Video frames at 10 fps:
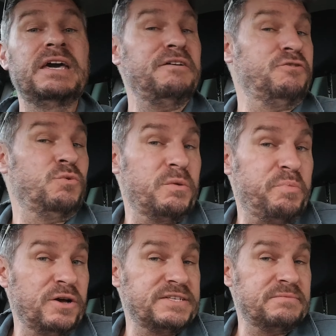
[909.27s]
if you want
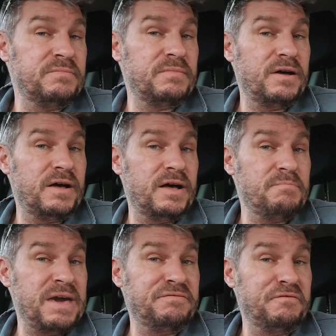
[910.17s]
to buy some
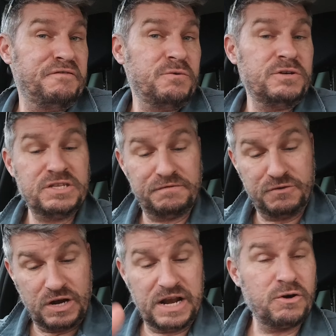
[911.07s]
Maven filters, if
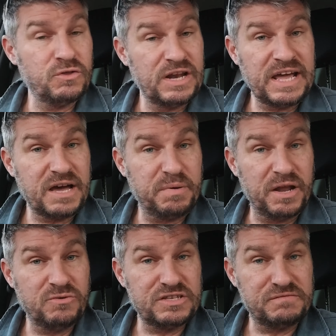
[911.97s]
you click on the link
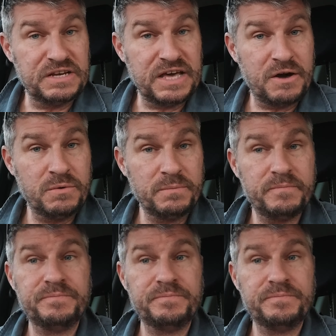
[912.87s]
below this video